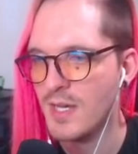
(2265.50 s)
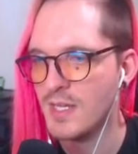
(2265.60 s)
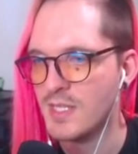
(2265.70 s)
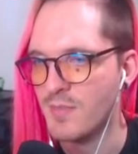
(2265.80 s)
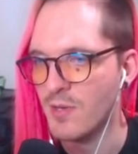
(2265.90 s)

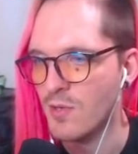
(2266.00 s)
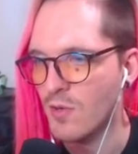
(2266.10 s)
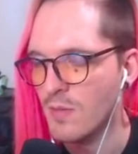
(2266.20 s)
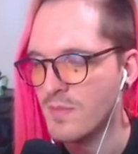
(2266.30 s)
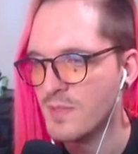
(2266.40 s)
Spirit
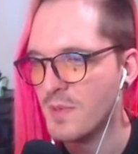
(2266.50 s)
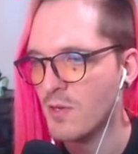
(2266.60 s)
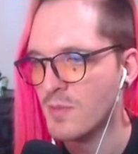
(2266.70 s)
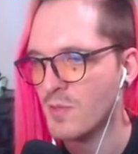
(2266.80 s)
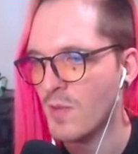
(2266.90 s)
Orb. Spirit
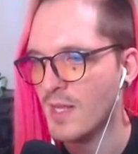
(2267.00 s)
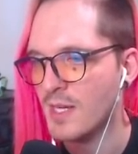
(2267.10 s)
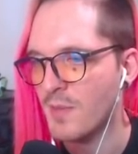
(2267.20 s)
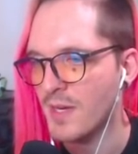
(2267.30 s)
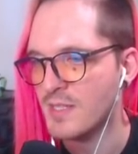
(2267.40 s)
Orb's a
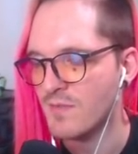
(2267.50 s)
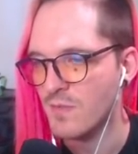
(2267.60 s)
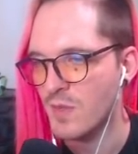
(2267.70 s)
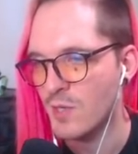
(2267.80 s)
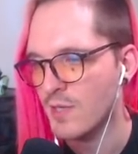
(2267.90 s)
relic, but it's
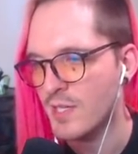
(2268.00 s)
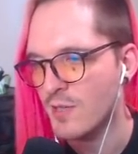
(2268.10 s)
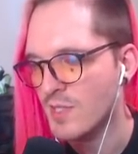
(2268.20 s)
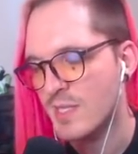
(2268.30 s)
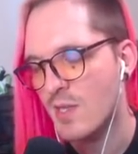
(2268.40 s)
literally
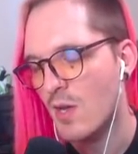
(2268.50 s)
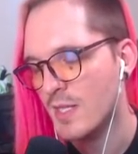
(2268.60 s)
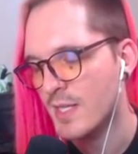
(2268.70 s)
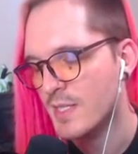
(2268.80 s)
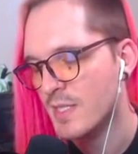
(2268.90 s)
useless. All
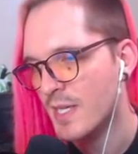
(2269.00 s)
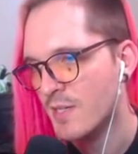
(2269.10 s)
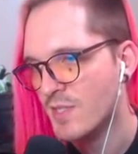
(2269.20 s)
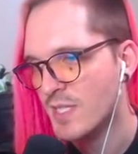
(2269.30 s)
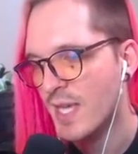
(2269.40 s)
it does is let you see